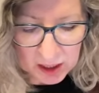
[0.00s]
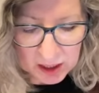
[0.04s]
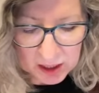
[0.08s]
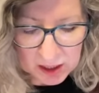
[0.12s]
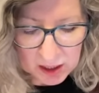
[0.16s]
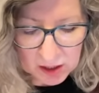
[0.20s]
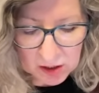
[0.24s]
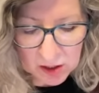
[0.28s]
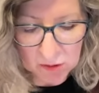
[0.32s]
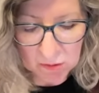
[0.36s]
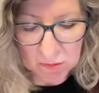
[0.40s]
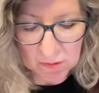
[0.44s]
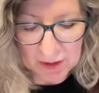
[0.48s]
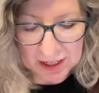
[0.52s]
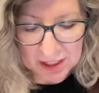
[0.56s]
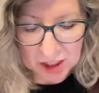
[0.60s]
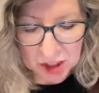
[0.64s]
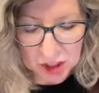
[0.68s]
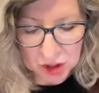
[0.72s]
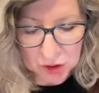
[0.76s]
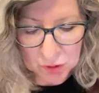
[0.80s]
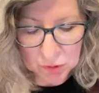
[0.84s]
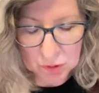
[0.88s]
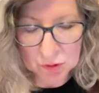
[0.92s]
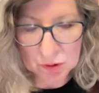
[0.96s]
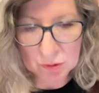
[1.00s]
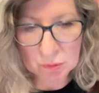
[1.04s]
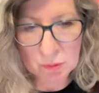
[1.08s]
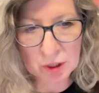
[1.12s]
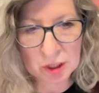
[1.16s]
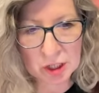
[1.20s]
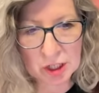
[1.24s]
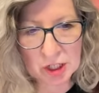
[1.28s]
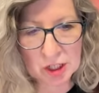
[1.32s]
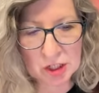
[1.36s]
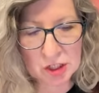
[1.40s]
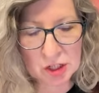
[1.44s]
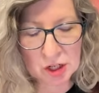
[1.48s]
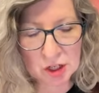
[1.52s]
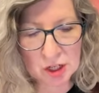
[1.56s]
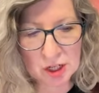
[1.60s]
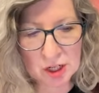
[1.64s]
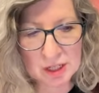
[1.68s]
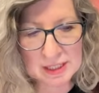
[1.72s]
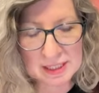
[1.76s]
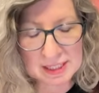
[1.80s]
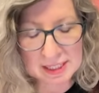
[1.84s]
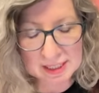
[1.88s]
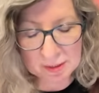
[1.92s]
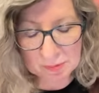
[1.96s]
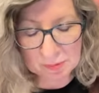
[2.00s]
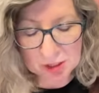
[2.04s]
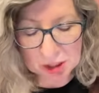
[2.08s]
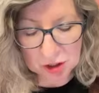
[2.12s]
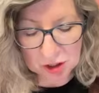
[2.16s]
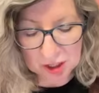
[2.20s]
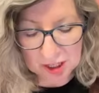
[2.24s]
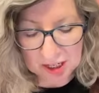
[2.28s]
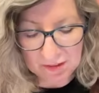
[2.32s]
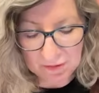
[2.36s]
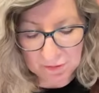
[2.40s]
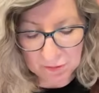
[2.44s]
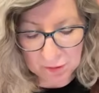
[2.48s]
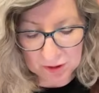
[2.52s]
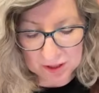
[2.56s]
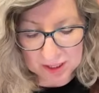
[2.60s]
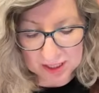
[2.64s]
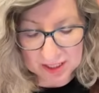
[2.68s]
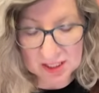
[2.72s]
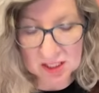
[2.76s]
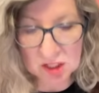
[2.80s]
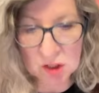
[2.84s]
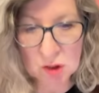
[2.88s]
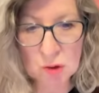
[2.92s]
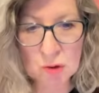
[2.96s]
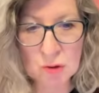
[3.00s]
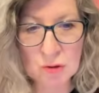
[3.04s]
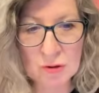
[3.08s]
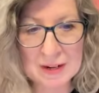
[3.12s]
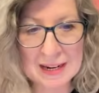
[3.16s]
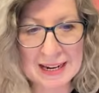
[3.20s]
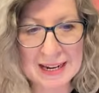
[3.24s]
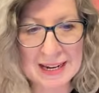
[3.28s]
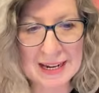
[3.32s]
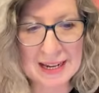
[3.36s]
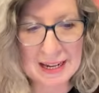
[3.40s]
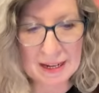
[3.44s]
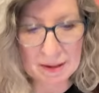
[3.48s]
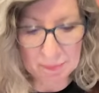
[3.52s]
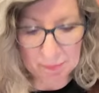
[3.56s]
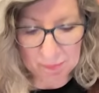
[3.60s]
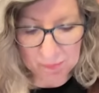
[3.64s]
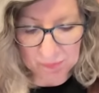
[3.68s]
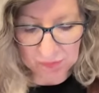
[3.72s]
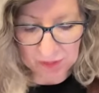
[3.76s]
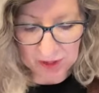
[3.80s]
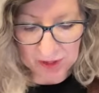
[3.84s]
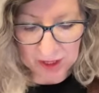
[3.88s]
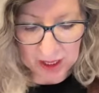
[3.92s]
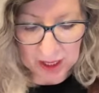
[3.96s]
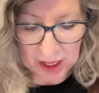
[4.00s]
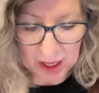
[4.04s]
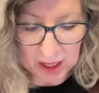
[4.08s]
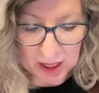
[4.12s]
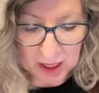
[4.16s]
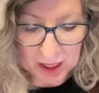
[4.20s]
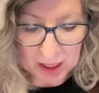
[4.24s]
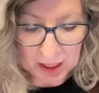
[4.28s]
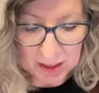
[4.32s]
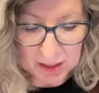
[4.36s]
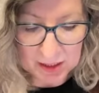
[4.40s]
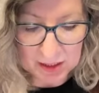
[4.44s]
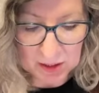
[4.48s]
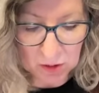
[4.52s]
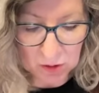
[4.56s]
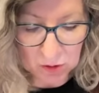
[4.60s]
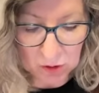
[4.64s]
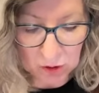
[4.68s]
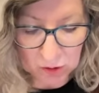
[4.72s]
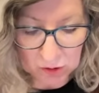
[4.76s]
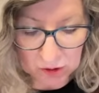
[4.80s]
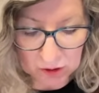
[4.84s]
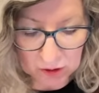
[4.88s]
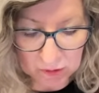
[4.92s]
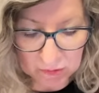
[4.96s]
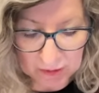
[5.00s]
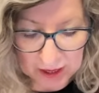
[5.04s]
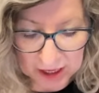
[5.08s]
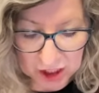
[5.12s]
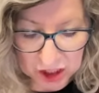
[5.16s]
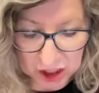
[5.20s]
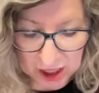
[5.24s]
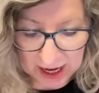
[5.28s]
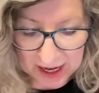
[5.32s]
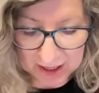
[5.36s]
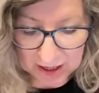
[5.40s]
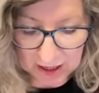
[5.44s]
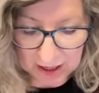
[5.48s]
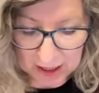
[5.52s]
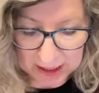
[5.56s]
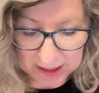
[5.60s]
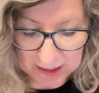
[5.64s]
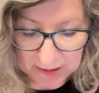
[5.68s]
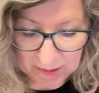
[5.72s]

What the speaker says: The wrench tool, we're going to turn on symmetry for this tree. So go to the wrench icon